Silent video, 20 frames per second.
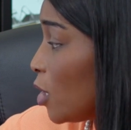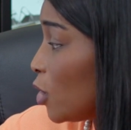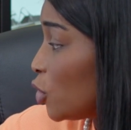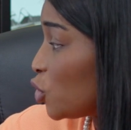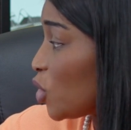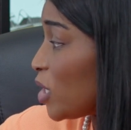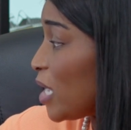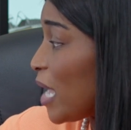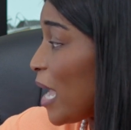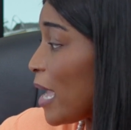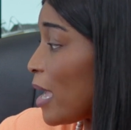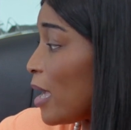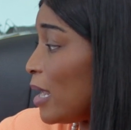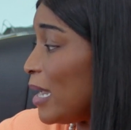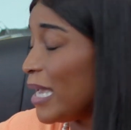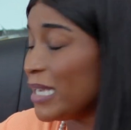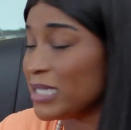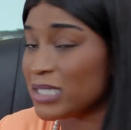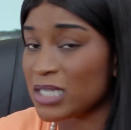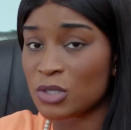So yeah,
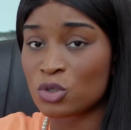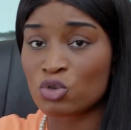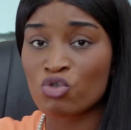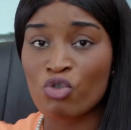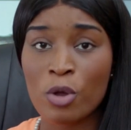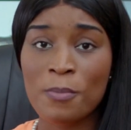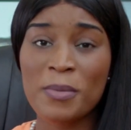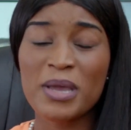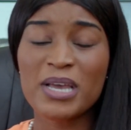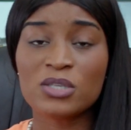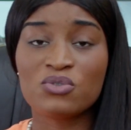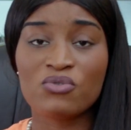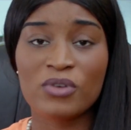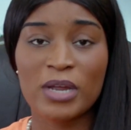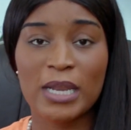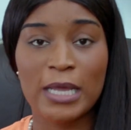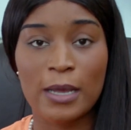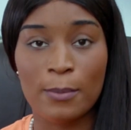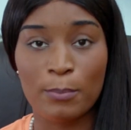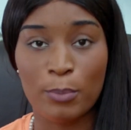ladies, grooming is
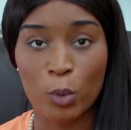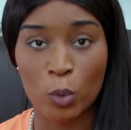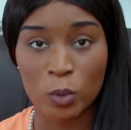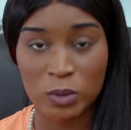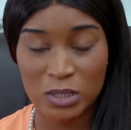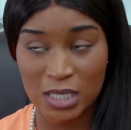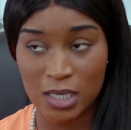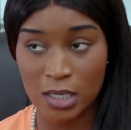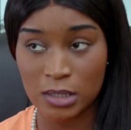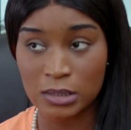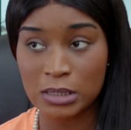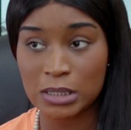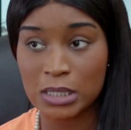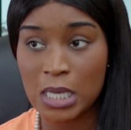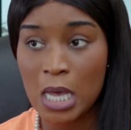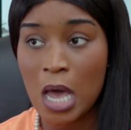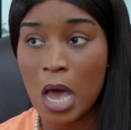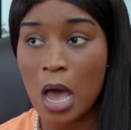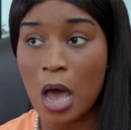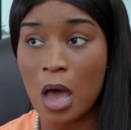really important.
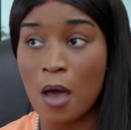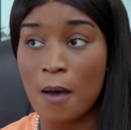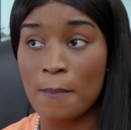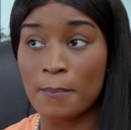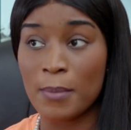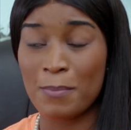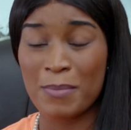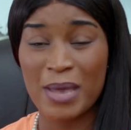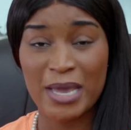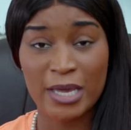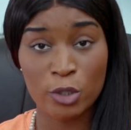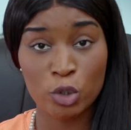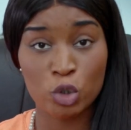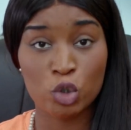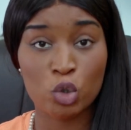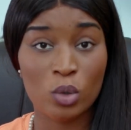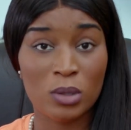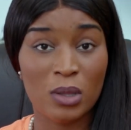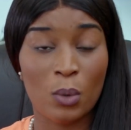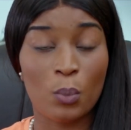Making
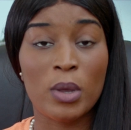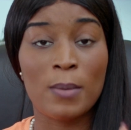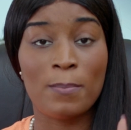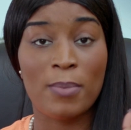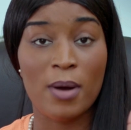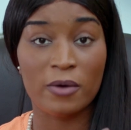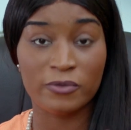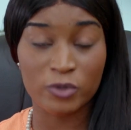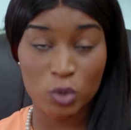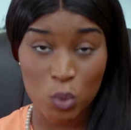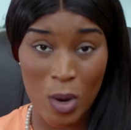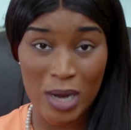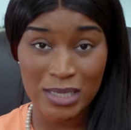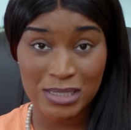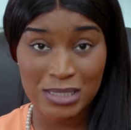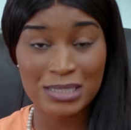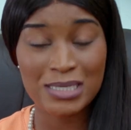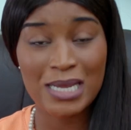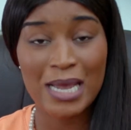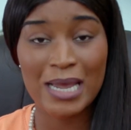sure that we bath
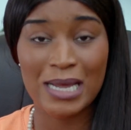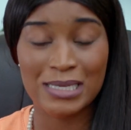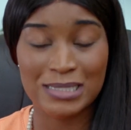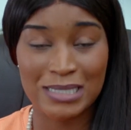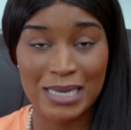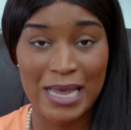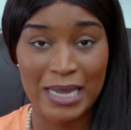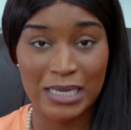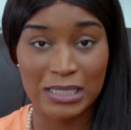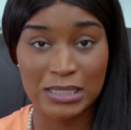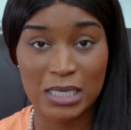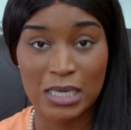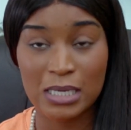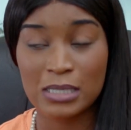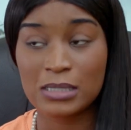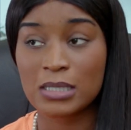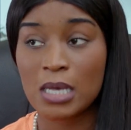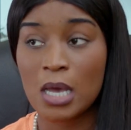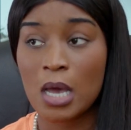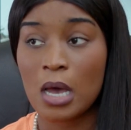twice a day as
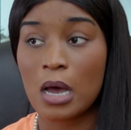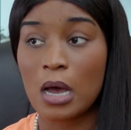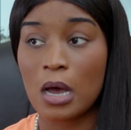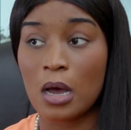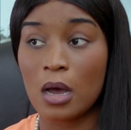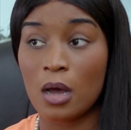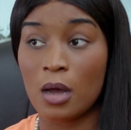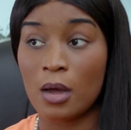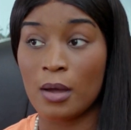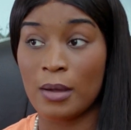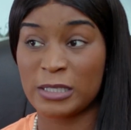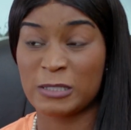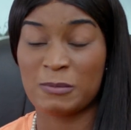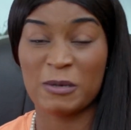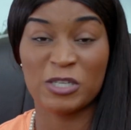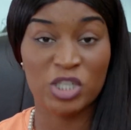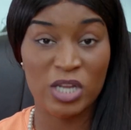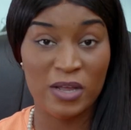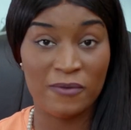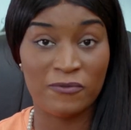ladies,
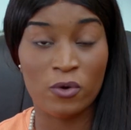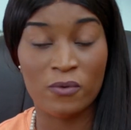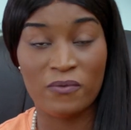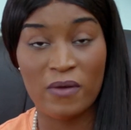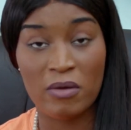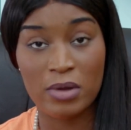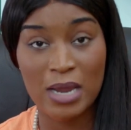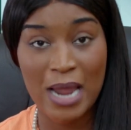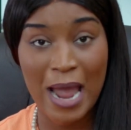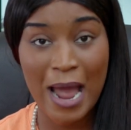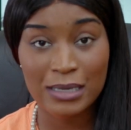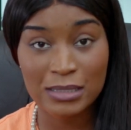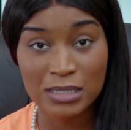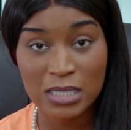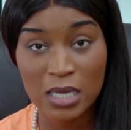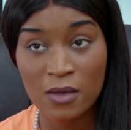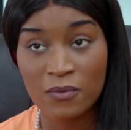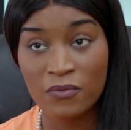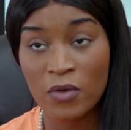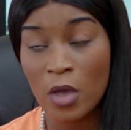especially if you're very
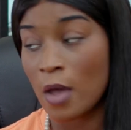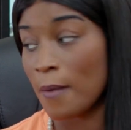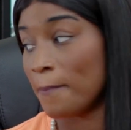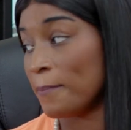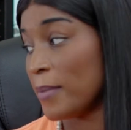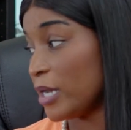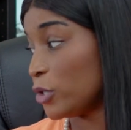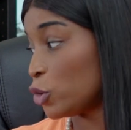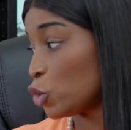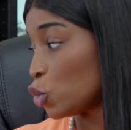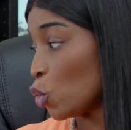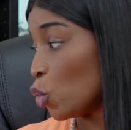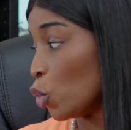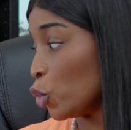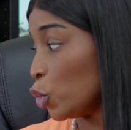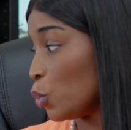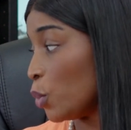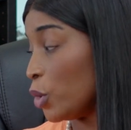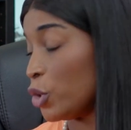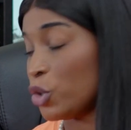active. Make sure
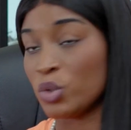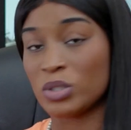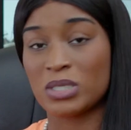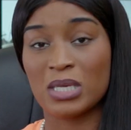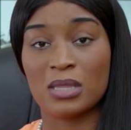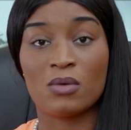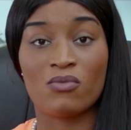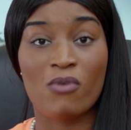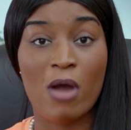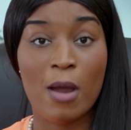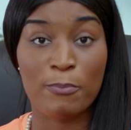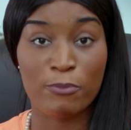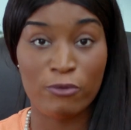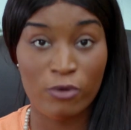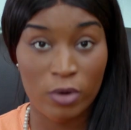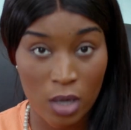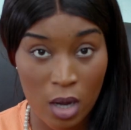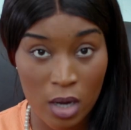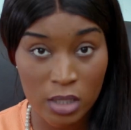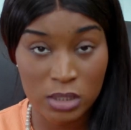you are using the right
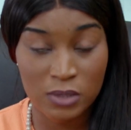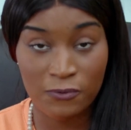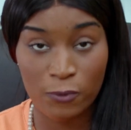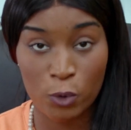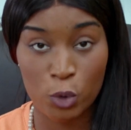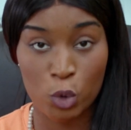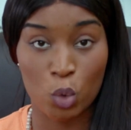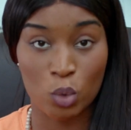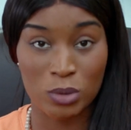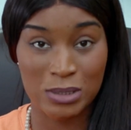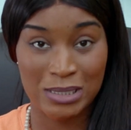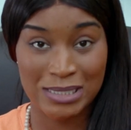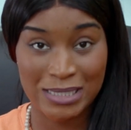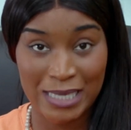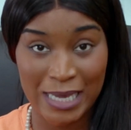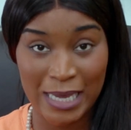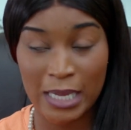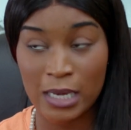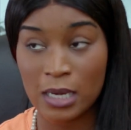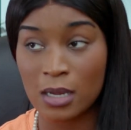products for your
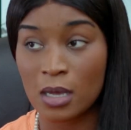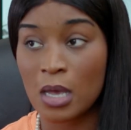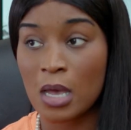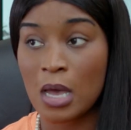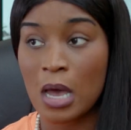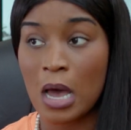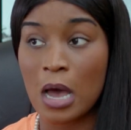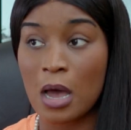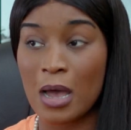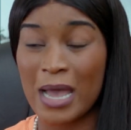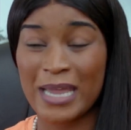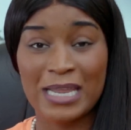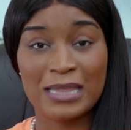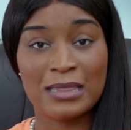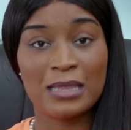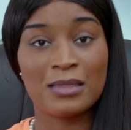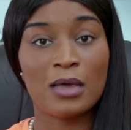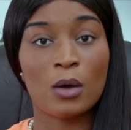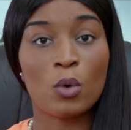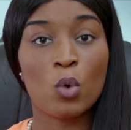skin.
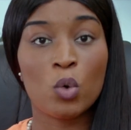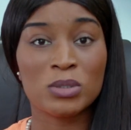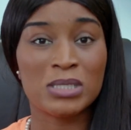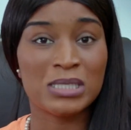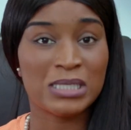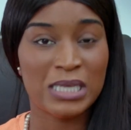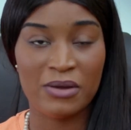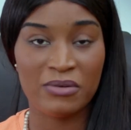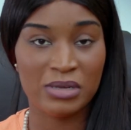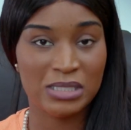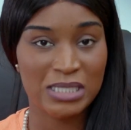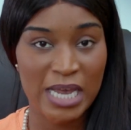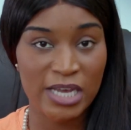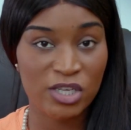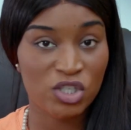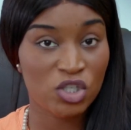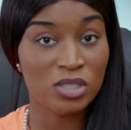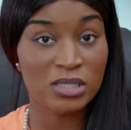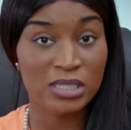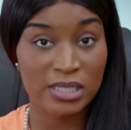Anything that causes
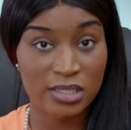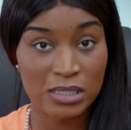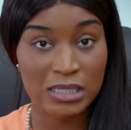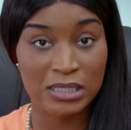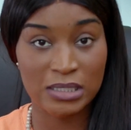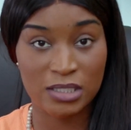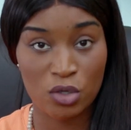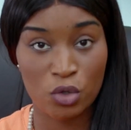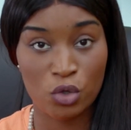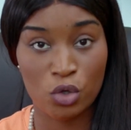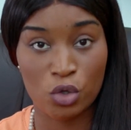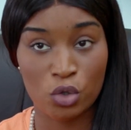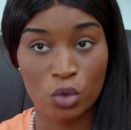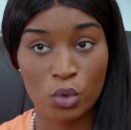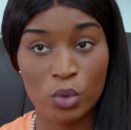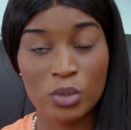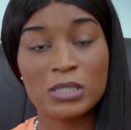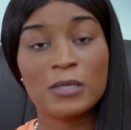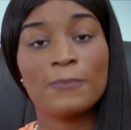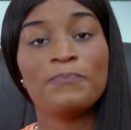irritation, discontinue
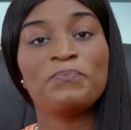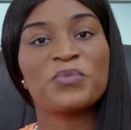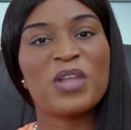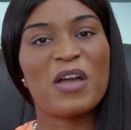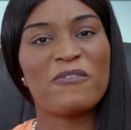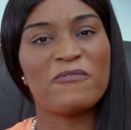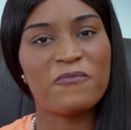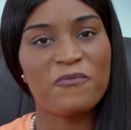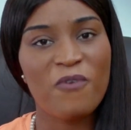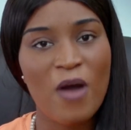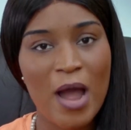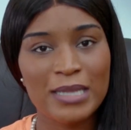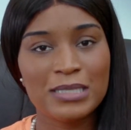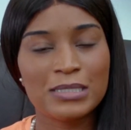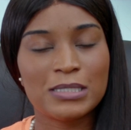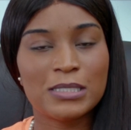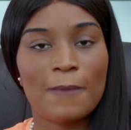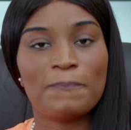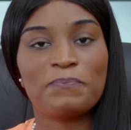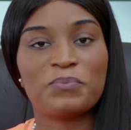use, and find
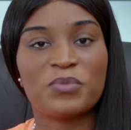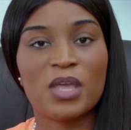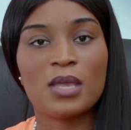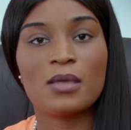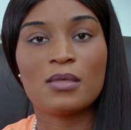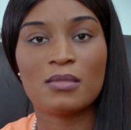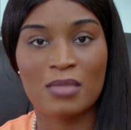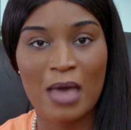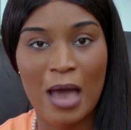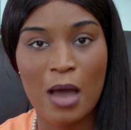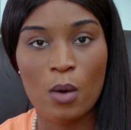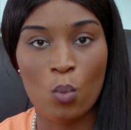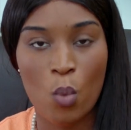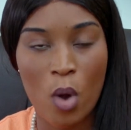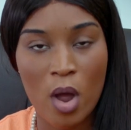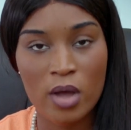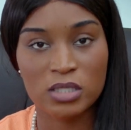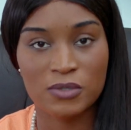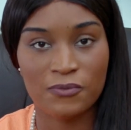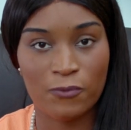something that
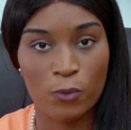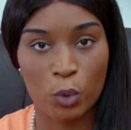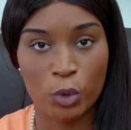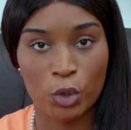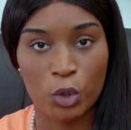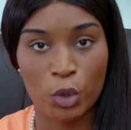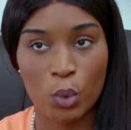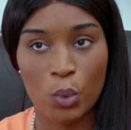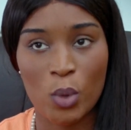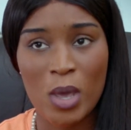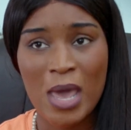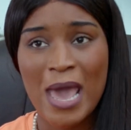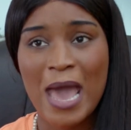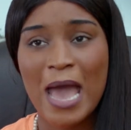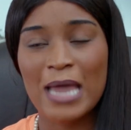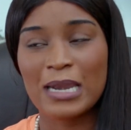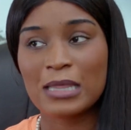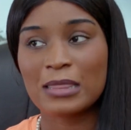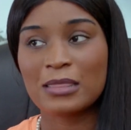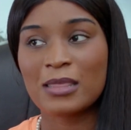works for you.
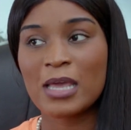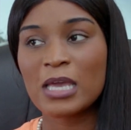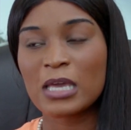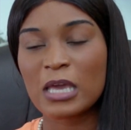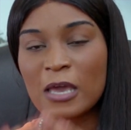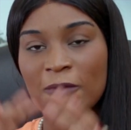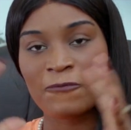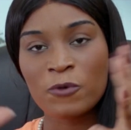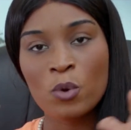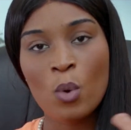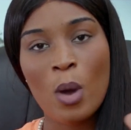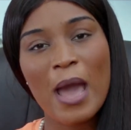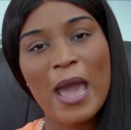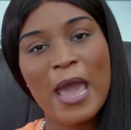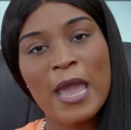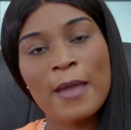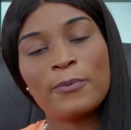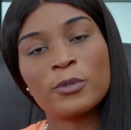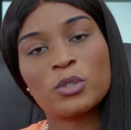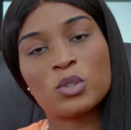And I think if you are
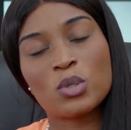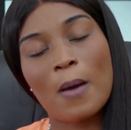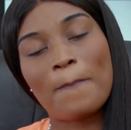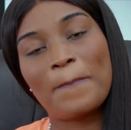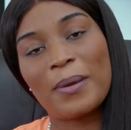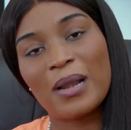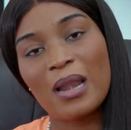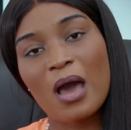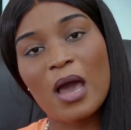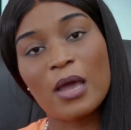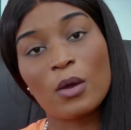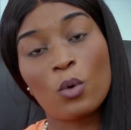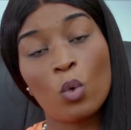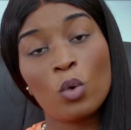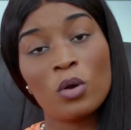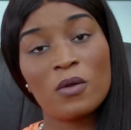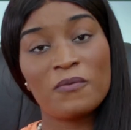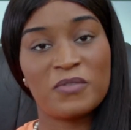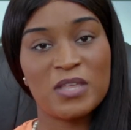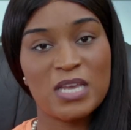able to apply
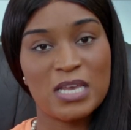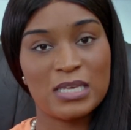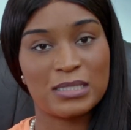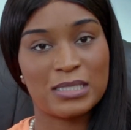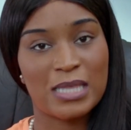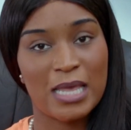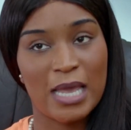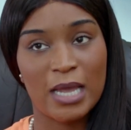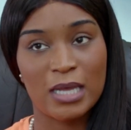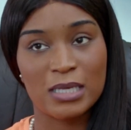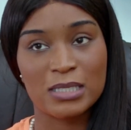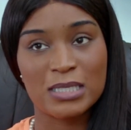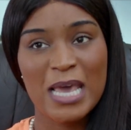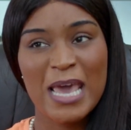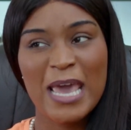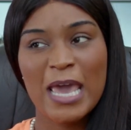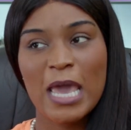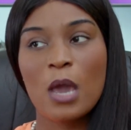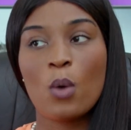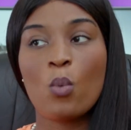all of these things,
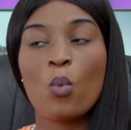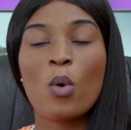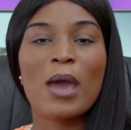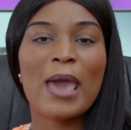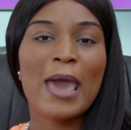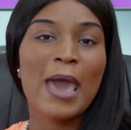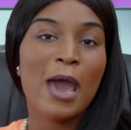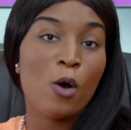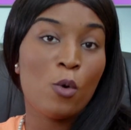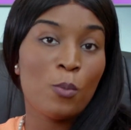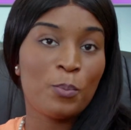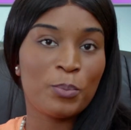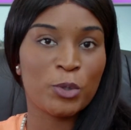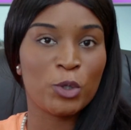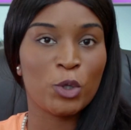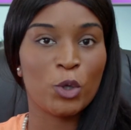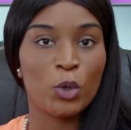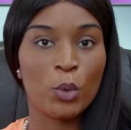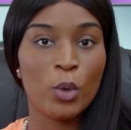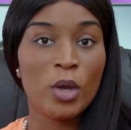it will help
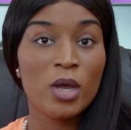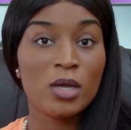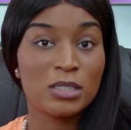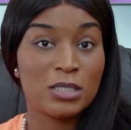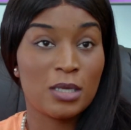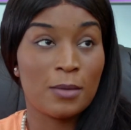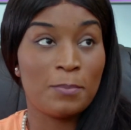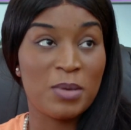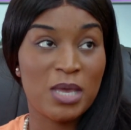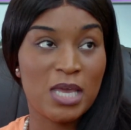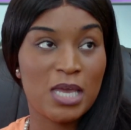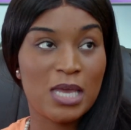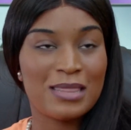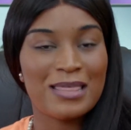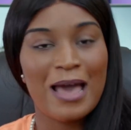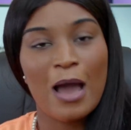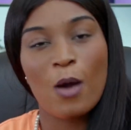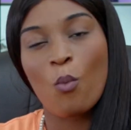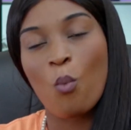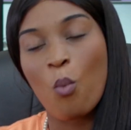you to be
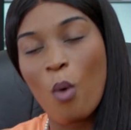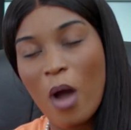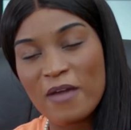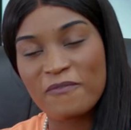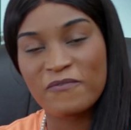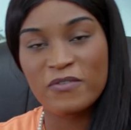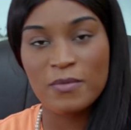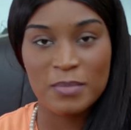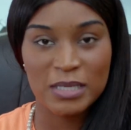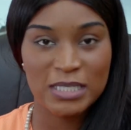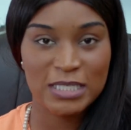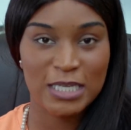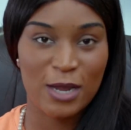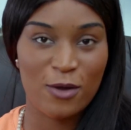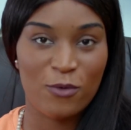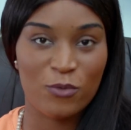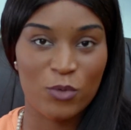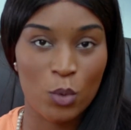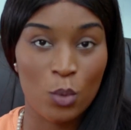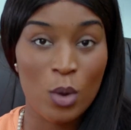that wifey
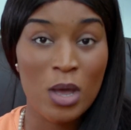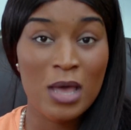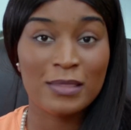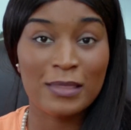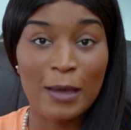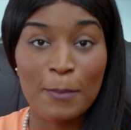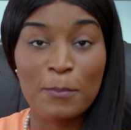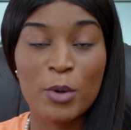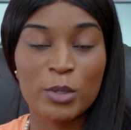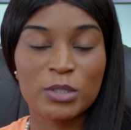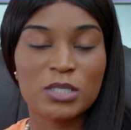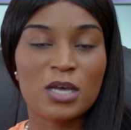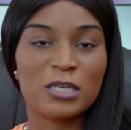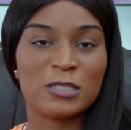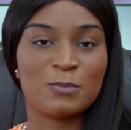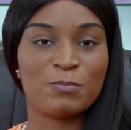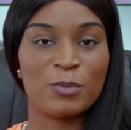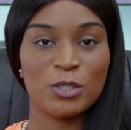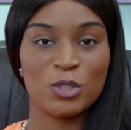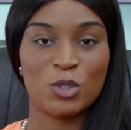material that most
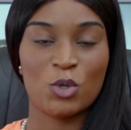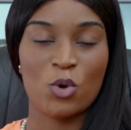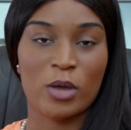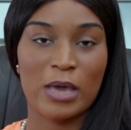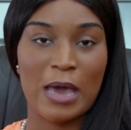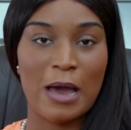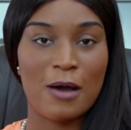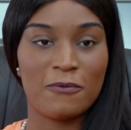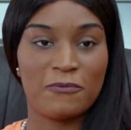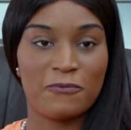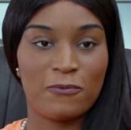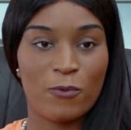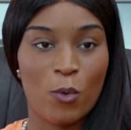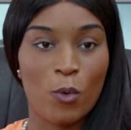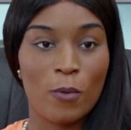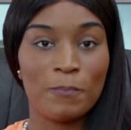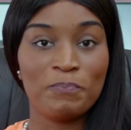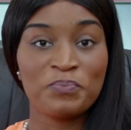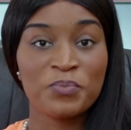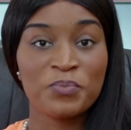husbands look out for.